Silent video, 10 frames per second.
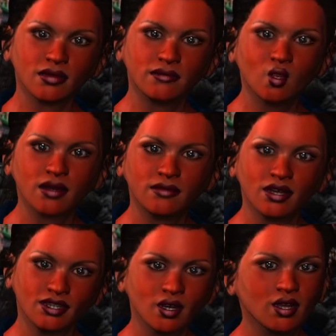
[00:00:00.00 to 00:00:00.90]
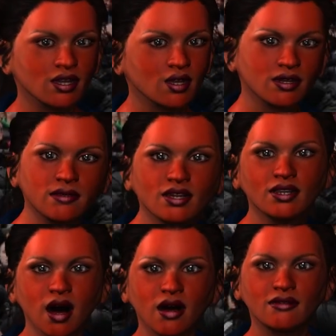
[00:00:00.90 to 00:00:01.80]
Prime Minister Kiril
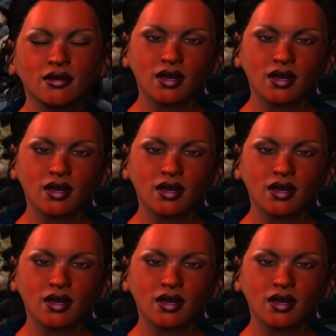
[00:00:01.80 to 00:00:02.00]
Petkov,